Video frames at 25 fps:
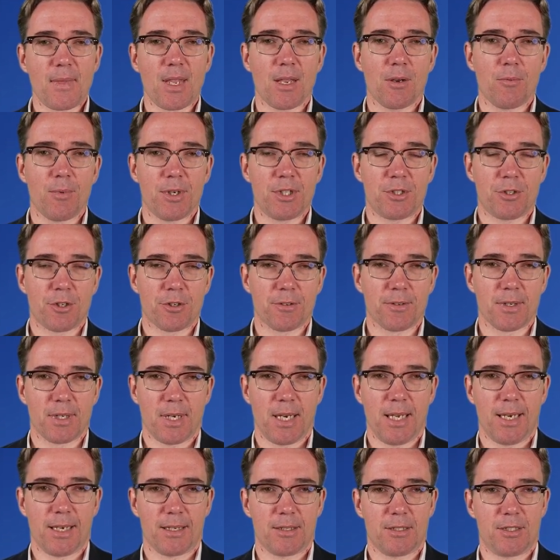which
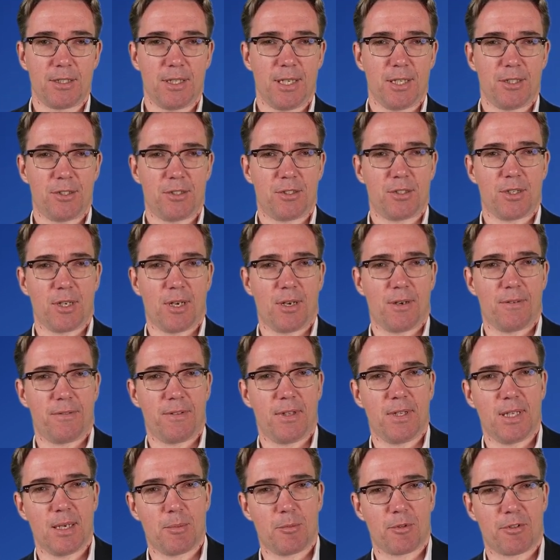currently consists of
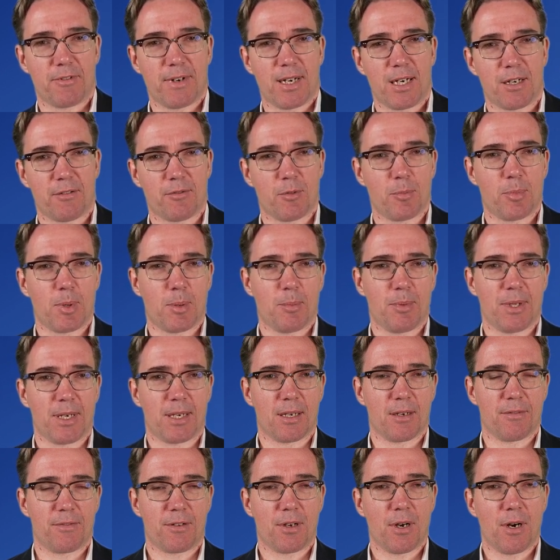the Democratic Republic
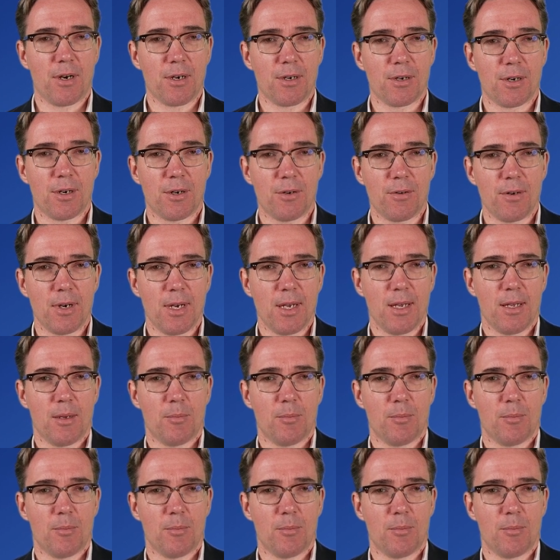of Congo,